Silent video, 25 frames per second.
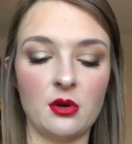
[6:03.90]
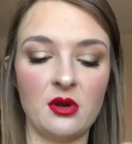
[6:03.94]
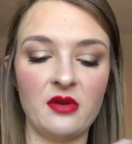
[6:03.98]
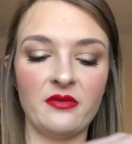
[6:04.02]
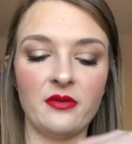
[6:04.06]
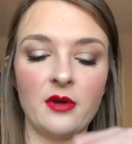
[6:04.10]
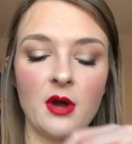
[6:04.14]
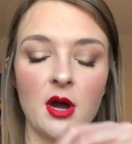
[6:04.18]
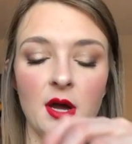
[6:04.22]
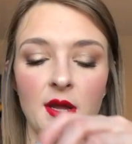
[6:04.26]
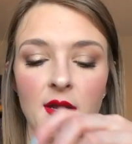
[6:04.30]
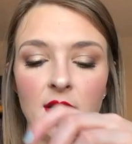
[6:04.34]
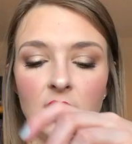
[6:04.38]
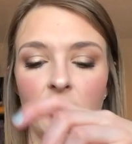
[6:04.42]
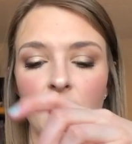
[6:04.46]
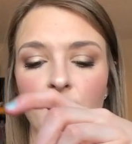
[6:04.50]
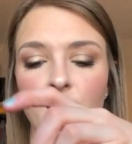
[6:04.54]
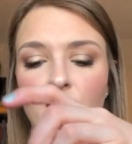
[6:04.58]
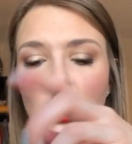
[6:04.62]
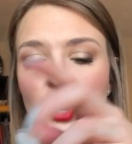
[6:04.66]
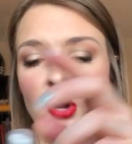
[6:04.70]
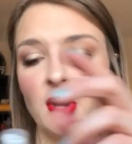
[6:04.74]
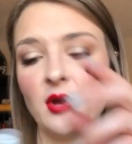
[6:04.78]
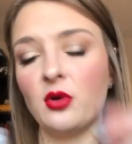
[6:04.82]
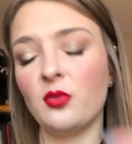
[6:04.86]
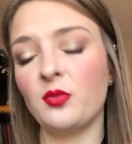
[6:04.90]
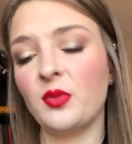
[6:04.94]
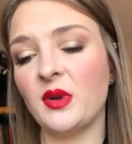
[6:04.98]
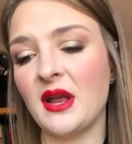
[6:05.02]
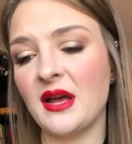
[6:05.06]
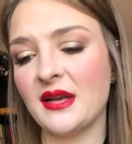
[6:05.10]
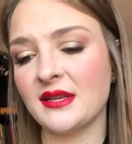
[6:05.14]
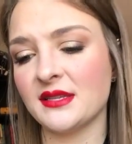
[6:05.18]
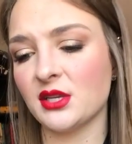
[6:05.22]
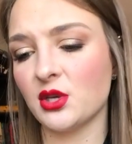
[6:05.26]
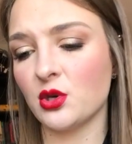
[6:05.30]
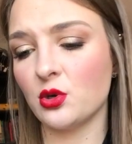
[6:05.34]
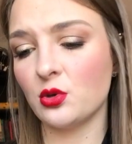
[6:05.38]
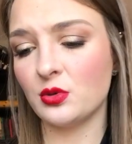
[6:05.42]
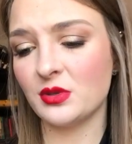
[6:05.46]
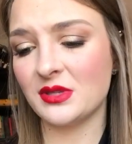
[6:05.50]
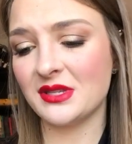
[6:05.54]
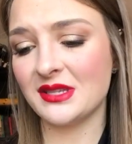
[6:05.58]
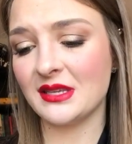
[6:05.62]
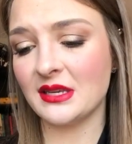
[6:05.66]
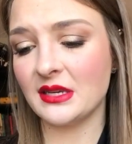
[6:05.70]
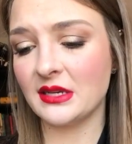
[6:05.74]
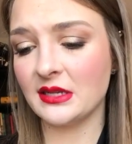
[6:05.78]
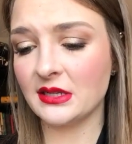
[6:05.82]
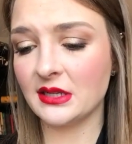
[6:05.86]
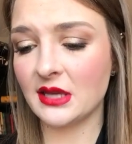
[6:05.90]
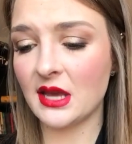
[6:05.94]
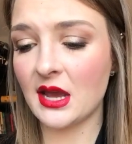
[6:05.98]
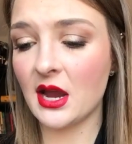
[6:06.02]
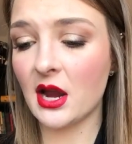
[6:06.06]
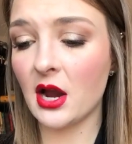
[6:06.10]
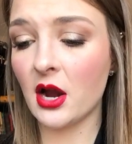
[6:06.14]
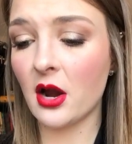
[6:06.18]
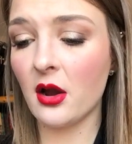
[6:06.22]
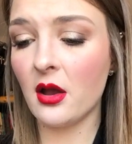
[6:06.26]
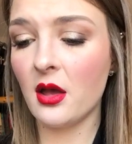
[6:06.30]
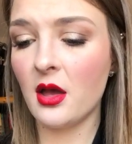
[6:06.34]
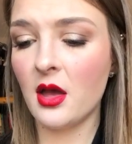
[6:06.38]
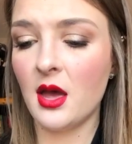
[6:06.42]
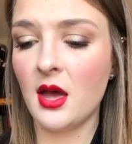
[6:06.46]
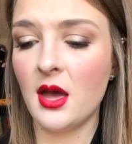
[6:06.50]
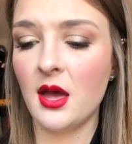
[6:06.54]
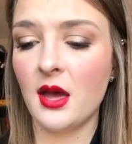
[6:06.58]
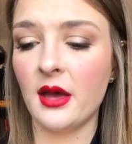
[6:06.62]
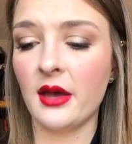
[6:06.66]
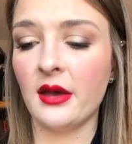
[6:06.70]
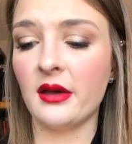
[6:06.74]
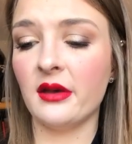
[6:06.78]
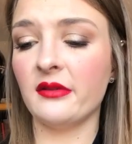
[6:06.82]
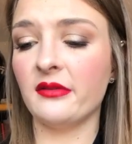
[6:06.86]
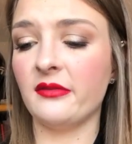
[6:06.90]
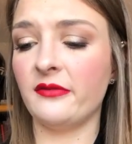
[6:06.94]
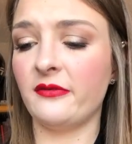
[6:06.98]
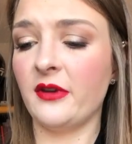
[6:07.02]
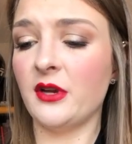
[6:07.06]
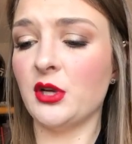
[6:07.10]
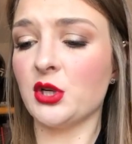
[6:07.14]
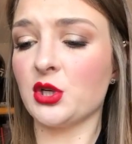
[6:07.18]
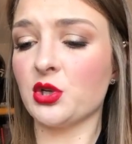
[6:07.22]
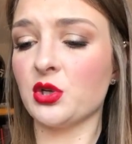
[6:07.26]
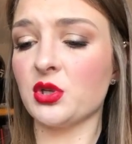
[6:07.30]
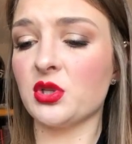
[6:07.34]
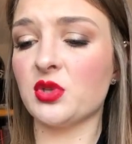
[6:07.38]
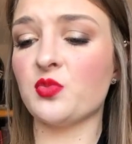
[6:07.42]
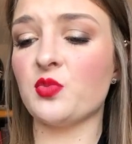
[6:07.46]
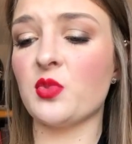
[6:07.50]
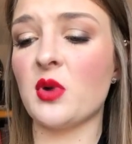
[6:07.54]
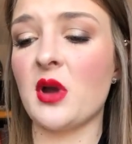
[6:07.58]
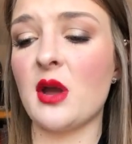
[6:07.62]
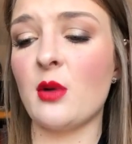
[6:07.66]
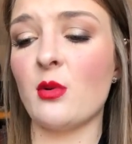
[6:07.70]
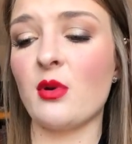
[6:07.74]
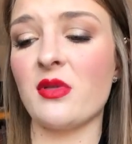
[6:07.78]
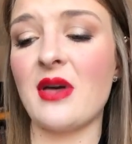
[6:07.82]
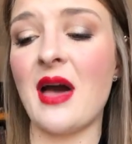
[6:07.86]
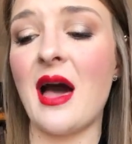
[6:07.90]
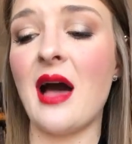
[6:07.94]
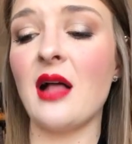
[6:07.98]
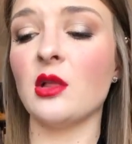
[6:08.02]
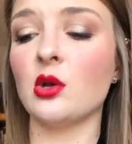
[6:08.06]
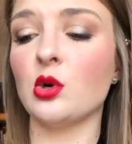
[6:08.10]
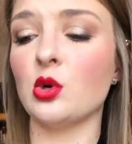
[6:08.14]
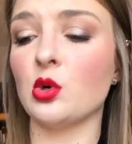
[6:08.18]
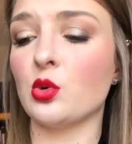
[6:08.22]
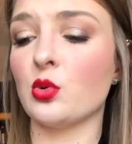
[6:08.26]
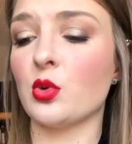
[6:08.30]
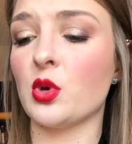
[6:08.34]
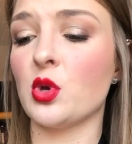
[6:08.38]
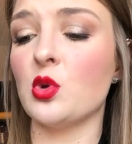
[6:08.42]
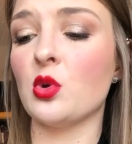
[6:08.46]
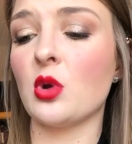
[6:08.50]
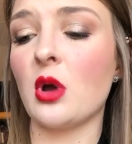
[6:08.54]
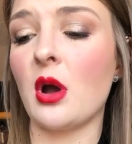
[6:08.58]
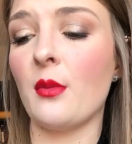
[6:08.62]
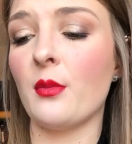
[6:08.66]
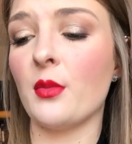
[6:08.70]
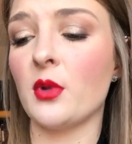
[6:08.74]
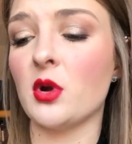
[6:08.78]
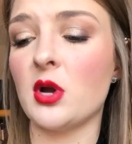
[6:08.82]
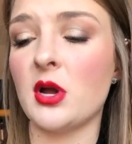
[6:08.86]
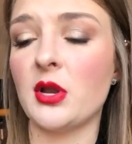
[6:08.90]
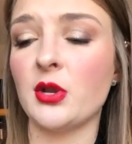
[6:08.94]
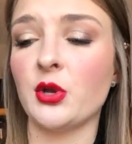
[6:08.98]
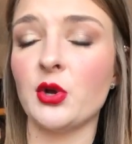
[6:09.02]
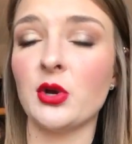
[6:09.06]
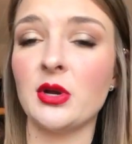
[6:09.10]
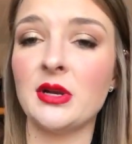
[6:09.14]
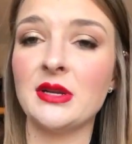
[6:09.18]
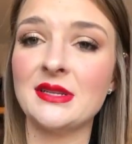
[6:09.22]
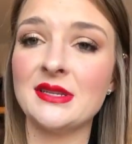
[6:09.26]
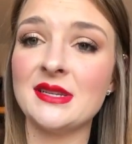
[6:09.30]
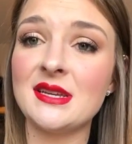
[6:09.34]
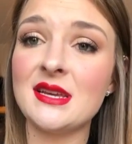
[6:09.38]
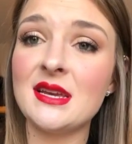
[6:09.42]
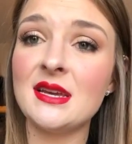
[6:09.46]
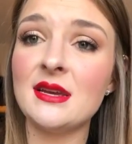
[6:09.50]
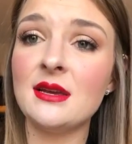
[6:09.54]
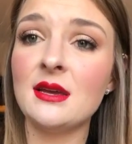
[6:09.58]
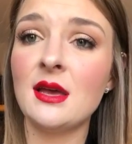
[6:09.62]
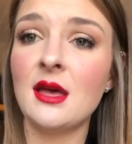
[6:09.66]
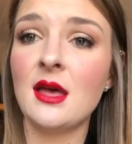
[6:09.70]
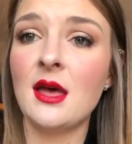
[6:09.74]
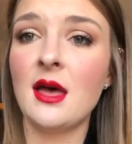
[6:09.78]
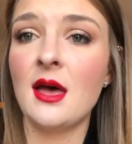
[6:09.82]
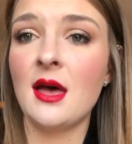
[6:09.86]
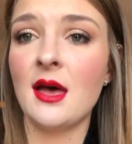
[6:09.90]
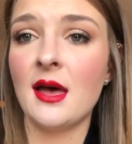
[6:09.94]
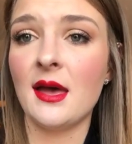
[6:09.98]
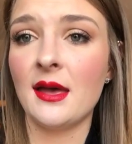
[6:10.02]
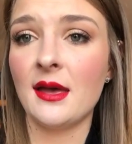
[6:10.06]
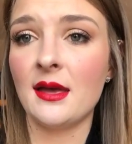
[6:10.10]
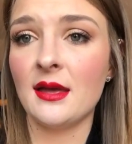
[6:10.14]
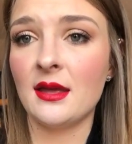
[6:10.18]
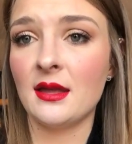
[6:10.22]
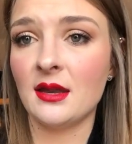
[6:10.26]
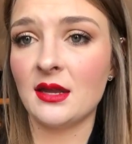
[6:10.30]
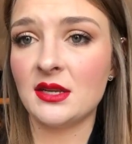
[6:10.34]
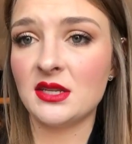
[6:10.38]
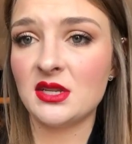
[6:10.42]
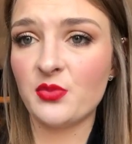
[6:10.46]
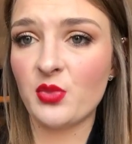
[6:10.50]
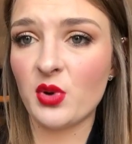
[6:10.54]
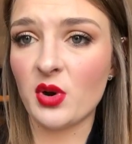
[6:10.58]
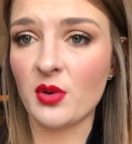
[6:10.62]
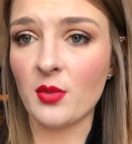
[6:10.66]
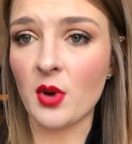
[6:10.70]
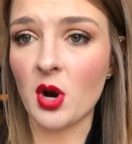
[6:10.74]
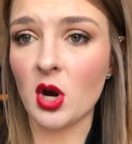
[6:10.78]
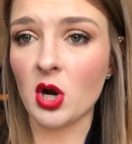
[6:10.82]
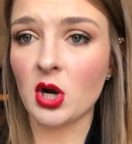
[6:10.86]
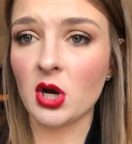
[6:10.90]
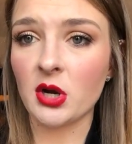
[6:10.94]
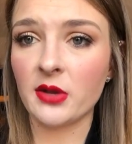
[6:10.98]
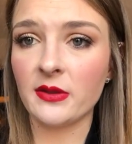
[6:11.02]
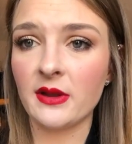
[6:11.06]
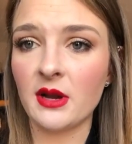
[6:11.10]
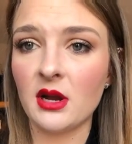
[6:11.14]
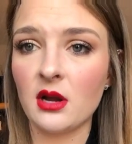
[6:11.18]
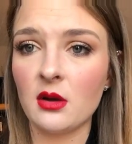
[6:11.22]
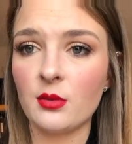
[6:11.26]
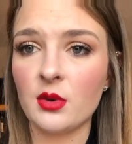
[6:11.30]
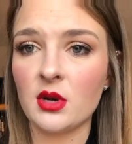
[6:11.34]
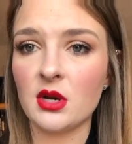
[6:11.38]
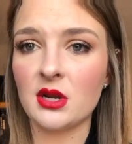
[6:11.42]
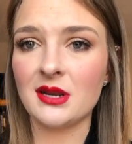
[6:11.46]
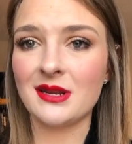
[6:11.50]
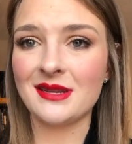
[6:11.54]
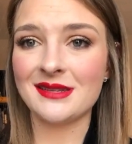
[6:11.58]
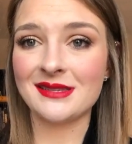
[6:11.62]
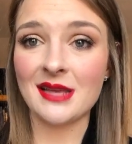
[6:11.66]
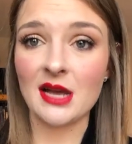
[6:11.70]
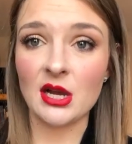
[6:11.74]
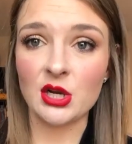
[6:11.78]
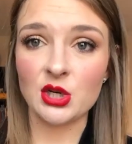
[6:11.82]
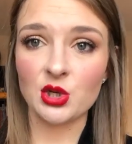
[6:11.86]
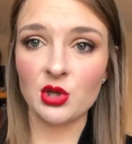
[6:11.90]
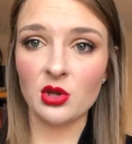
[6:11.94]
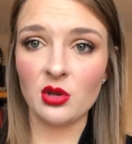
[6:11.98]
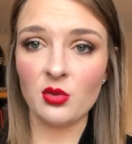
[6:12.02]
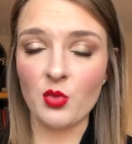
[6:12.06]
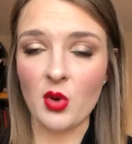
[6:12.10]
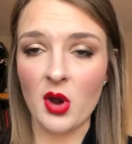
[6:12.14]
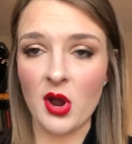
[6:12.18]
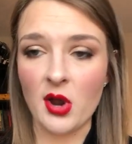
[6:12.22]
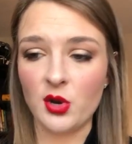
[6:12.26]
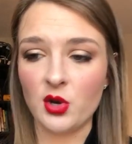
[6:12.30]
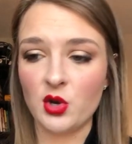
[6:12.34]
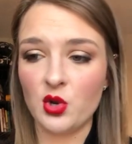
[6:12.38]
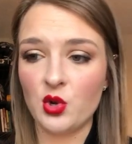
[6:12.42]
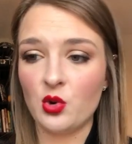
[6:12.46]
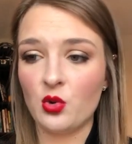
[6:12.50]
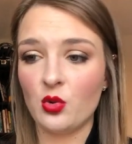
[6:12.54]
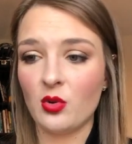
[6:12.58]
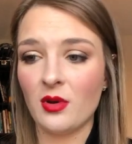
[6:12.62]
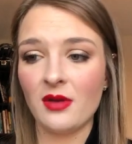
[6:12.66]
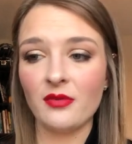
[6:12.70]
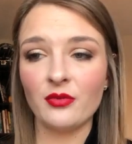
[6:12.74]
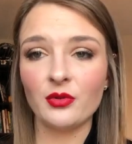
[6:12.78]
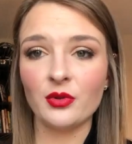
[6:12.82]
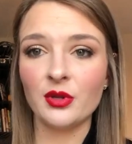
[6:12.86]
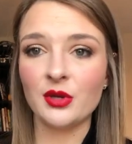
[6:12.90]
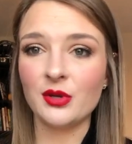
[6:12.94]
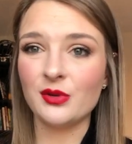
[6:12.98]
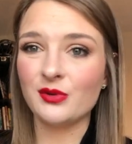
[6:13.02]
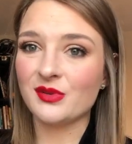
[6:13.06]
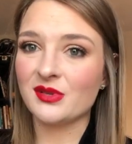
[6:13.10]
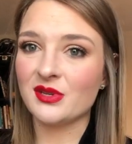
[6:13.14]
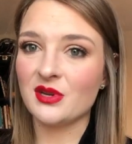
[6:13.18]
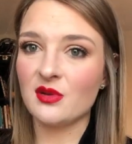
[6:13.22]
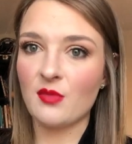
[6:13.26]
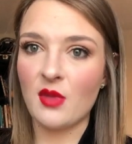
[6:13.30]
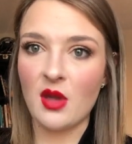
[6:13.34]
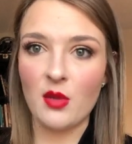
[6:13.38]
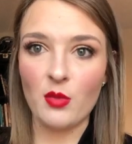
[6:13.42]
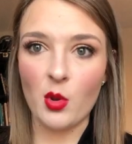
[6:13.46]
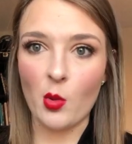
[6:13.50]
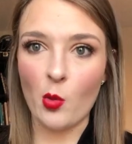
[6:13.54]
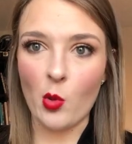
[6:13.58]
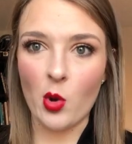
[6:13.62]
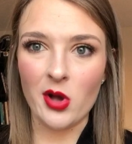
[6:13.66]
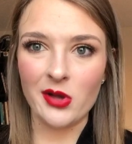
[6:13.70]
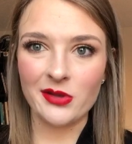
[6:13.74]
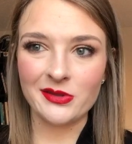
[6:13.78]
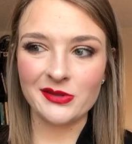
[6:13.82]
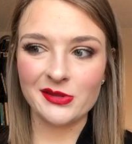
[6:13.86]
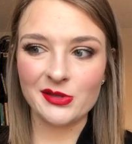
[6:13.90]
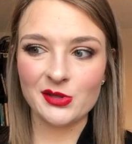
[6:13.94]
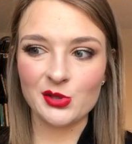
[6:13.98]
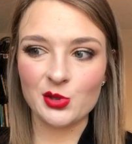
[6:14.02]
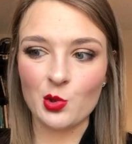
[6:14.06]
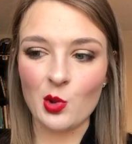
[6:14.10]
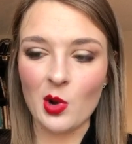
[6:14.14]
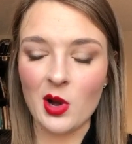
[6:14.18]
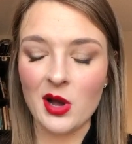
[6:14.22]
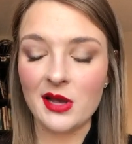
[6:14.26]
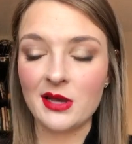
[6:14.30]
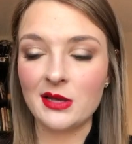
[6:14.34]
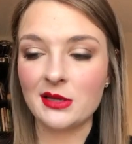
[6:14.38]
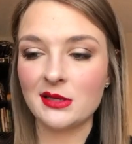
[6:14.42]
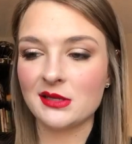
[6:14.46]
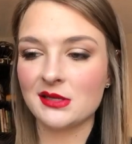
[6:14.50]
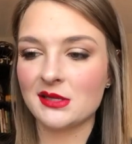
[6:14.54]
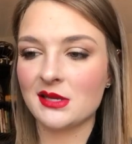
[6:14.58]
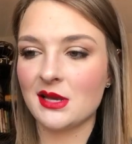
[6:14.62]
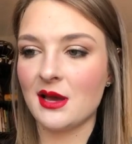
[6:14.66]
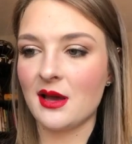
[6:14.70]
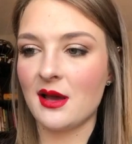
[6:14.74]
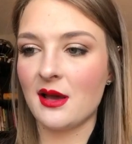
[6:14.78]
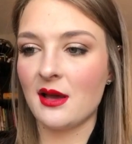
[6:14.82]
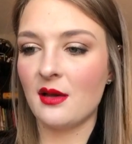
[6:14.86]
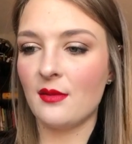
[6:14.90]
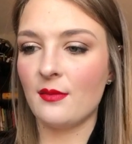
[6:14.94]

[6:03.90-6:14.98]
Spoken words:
So I've got a Mario Badescu Skincare facial spray with aloe, cucumber, and green tea. And I did put a mark on there, but it is actually brand new. I've only used it maybe once, twice.